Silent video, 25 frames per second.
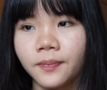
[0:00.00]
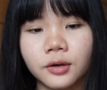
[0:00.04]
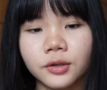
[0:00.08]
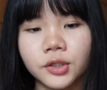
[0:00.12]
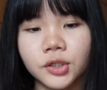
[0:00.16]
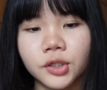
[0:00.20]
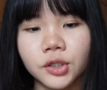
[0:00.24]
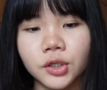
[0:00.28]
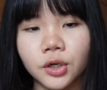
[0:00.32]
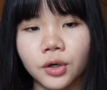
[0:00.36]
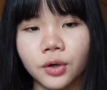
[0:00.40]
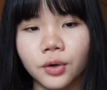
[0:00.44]

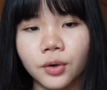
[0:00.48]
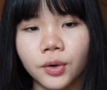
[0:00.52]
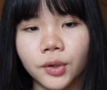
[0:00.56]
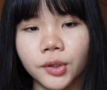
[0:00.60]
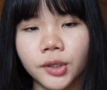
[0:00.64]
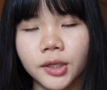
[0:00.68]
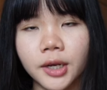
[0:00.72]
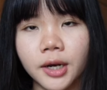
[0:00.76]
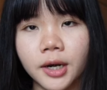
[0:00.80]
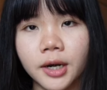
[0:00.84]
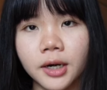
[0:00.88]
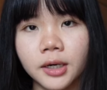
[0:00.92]
Also,
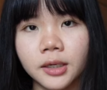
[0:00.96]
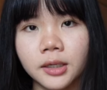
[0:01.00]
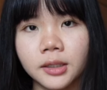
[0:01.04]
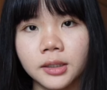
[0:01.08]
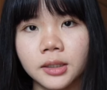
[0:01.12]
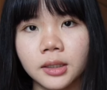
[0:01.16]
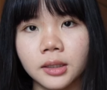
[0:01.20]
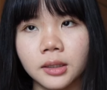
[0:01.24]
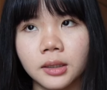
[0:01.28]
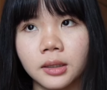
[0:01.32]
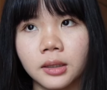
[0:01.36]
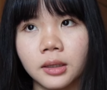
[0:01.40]

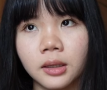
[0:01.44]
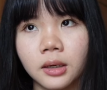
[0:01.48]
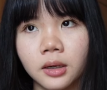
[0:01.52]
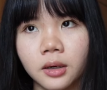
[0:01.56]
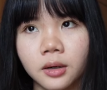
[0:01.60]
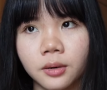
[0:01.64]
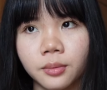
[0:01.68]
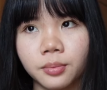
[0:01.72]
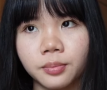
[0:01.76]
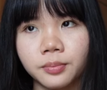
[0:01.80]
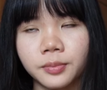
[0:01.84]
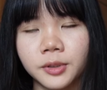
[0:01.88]
there's a
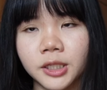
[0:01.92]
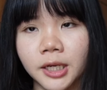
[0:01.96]
lot of